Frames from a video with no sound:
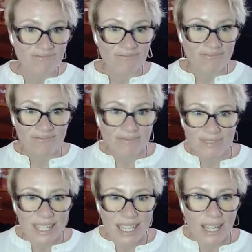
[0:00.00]

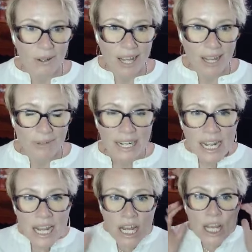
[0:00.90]
and go along, right?
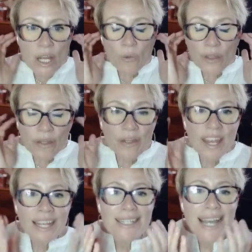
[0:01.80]
The
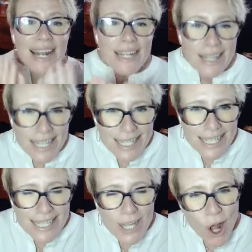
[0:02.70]
things, and this
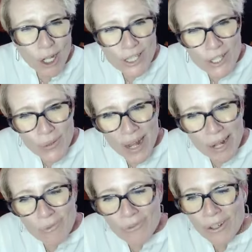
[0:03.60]
is also
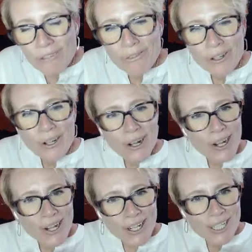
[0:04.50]
helpful for
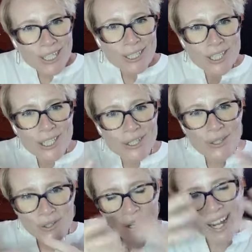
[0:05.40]
all
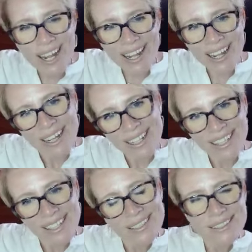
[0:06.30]

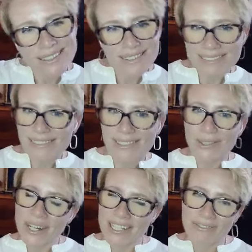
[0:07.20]
children who
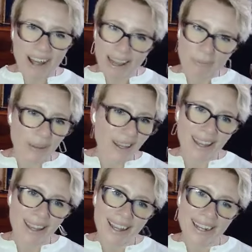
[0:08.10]
are
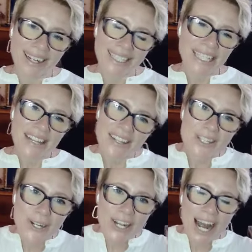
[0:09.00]
developing. These
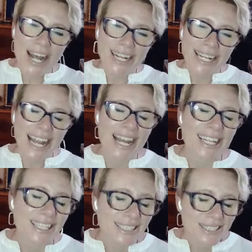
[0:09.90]
are not, again,